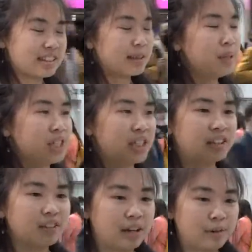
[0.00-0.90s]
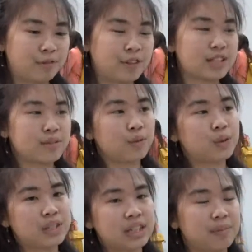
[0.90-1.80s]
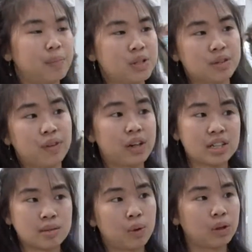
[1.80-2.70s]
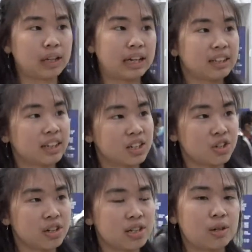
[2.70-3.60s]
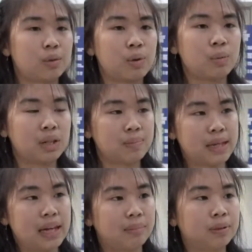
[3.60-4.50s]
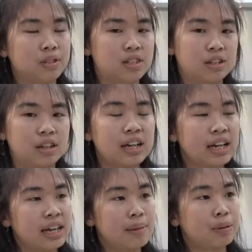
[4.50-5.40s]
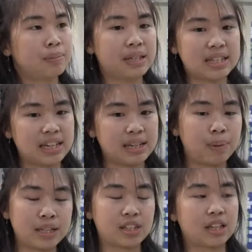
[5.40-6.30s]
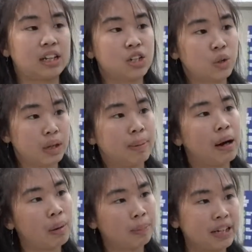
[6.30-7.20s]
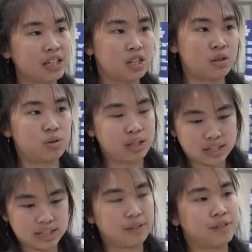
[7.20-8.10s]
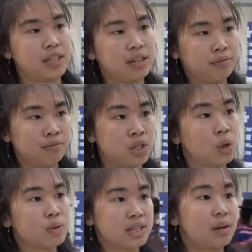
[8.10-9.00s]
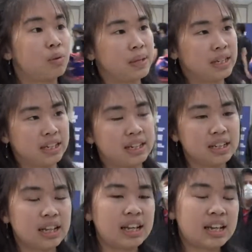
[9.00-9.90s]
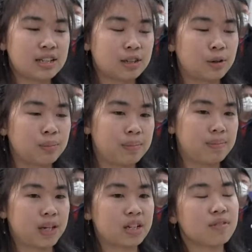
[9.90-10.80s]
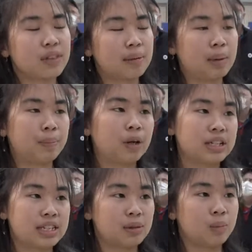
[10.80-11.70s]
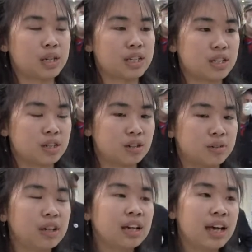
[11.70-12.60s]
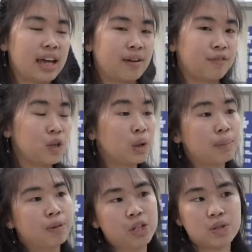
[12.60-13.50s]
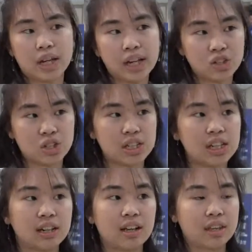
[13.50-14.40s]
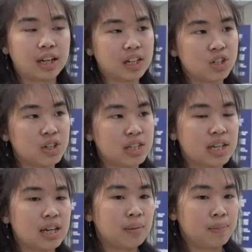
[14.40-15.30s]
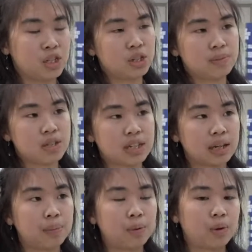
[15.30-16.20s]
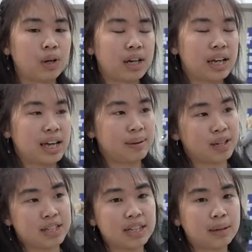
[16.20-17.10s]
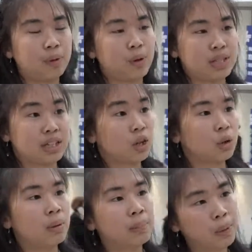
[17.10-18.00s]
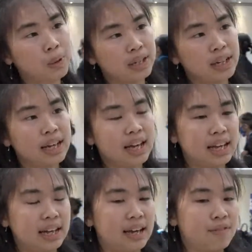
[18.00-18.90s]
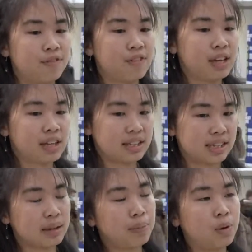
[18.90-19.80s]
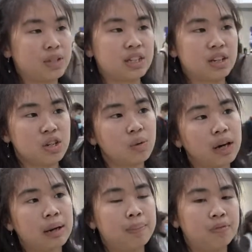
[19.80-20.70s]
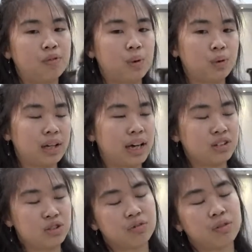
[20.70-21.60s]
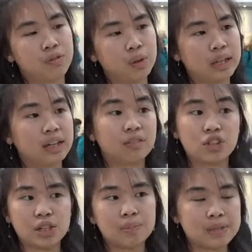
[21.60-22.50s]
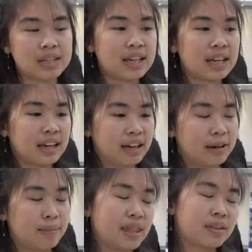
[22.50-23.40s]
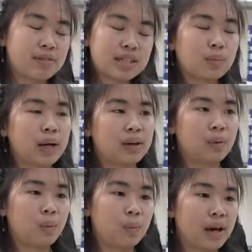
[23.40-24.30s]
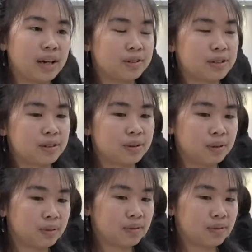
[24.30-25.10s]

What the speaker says: submission, first of all, Singapore is a very small island country, so we wouldn't be able to implement any particular nuclear power plants due to the safety zones that would be needed. So because of that, my policy was to have nuclear produced hydrogen in other countries be shipped to Singapore, because Singapore is a global port, and have Singapore as a new hub for the hydrogen refueling of ships. And the reason why I also